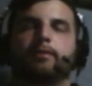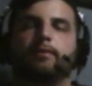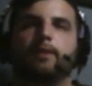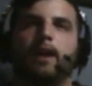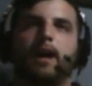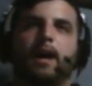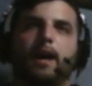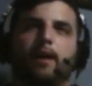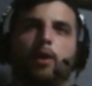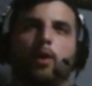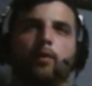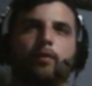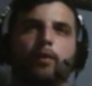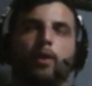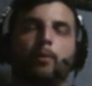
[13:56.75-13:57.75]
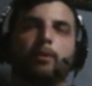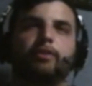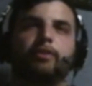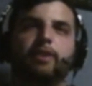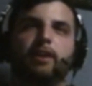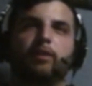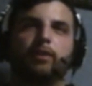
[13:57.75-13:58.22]
over almost a
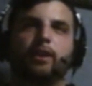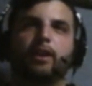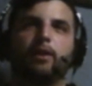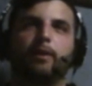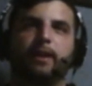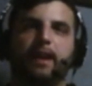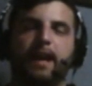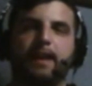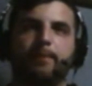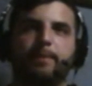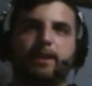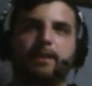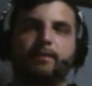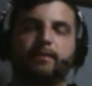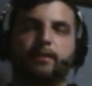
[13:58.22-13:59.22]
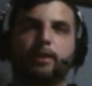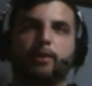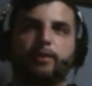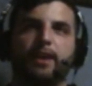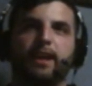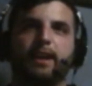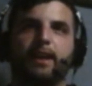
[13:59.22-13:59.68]
year ago and had to be
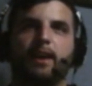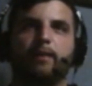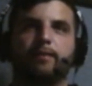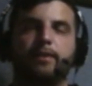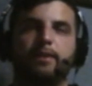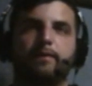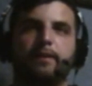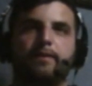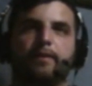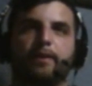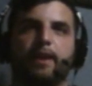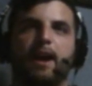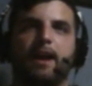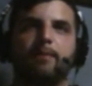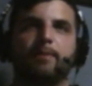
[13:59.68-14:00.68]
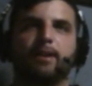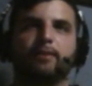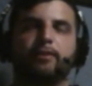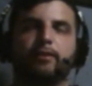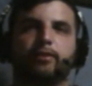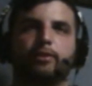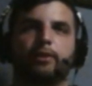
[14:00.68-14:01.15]
taken off TV for 9 months
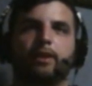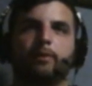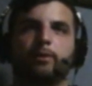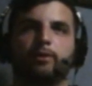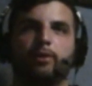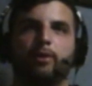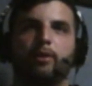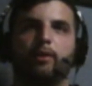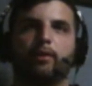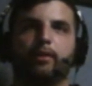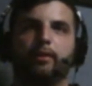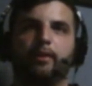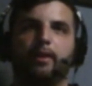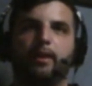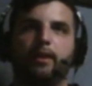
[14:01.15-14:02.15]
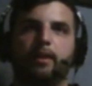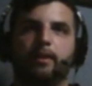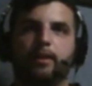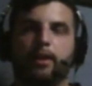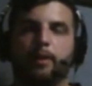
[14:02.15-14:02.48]
until he returned in